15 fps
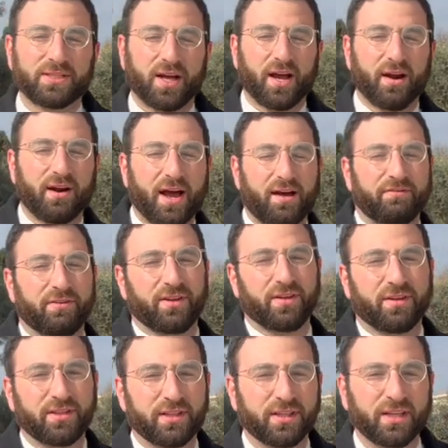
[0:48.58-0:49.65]
to Aravna,
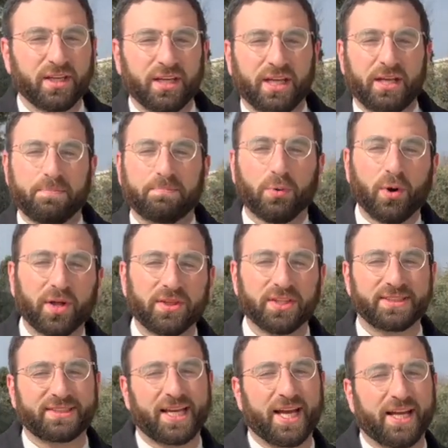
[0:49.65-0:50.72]
he bought the
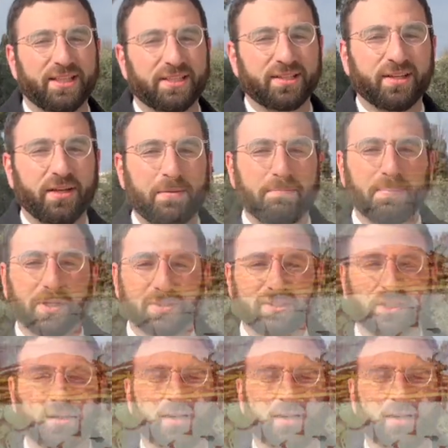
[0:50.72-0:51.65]
site, built an